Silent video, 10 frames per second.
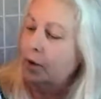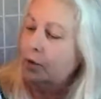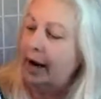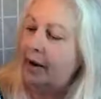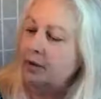
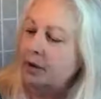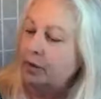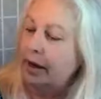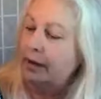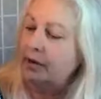round
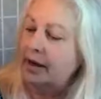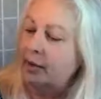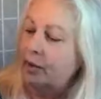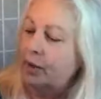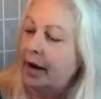and round
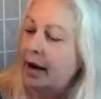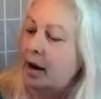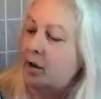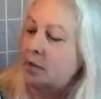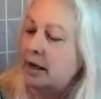and
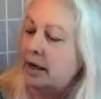round.